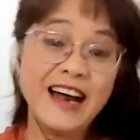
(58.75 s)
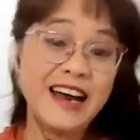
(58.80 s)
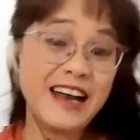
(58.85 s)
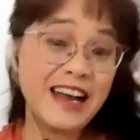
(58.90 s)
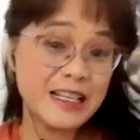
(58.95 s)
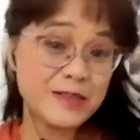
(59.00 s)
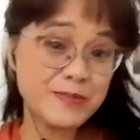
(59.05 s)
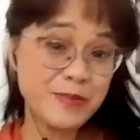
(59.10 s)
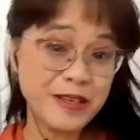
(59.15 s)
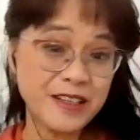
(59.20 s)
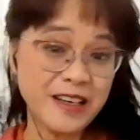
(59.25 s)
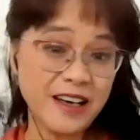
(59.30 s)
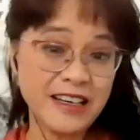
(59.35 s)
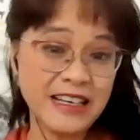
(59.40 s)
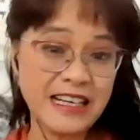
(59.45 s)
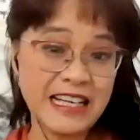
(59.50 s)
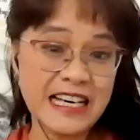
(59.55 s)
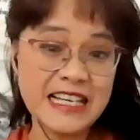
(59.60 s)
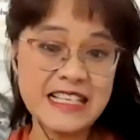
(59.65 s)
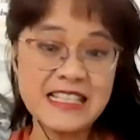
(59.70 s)
Last but
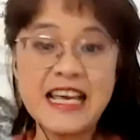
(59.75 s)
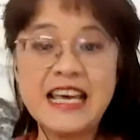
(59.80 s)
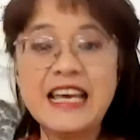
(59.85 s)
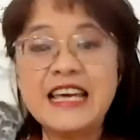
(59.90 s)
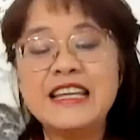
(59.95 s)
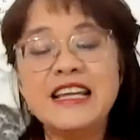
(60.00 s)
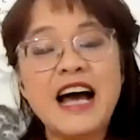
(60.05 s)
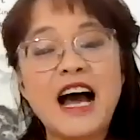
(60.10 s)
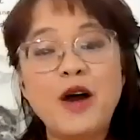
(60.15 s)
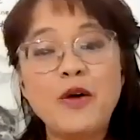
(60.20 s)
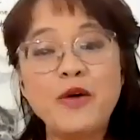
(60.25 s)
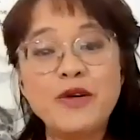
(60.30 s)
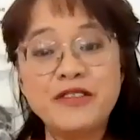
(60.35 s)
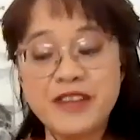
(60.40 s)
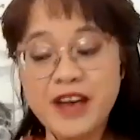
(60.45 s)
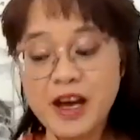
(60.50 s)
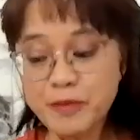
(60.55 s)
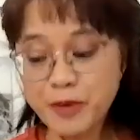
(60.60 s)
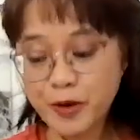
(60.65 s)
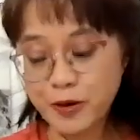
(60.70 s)
not least, in our
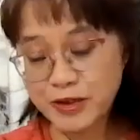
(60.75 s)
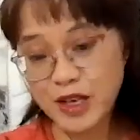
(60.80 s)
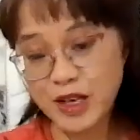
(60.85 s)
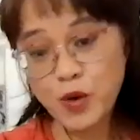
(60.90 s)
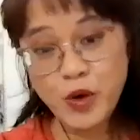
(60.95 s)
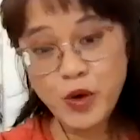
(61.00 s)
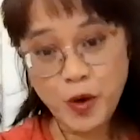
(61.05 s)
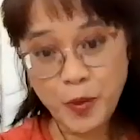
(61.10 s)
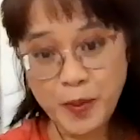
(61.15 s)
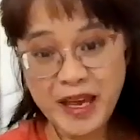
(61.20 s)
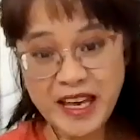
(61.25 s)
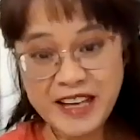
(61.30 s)
demo that we'll